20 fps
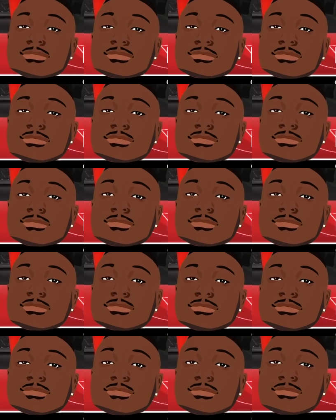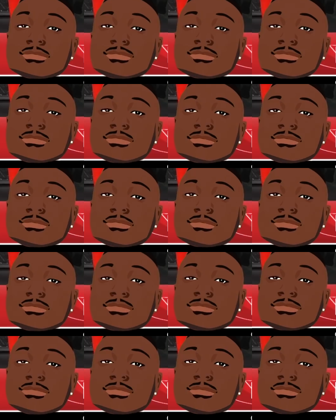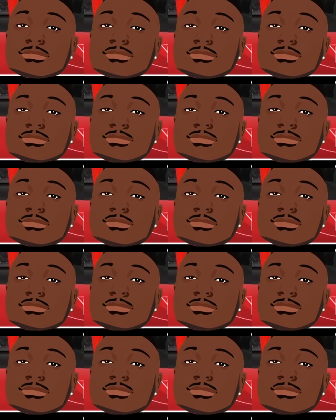The person shown says nothing.